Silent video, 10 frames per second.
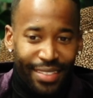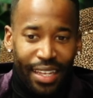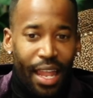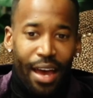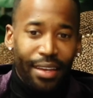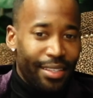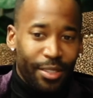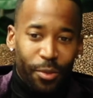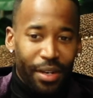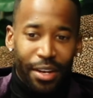likes
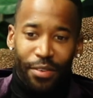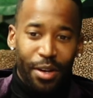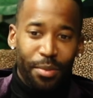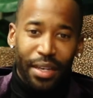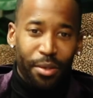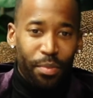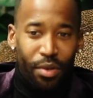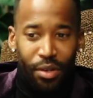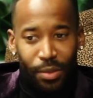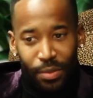and whatever, I'm like,
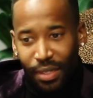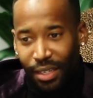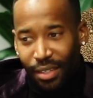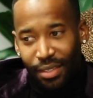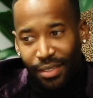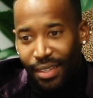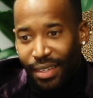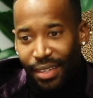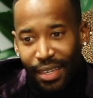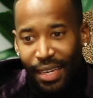bro, like,
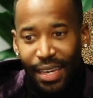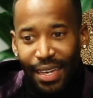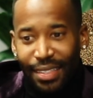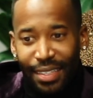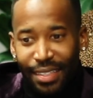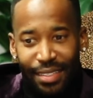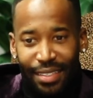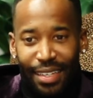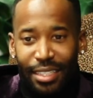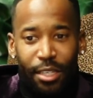is it
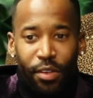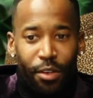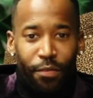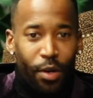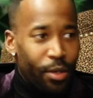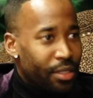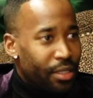even converting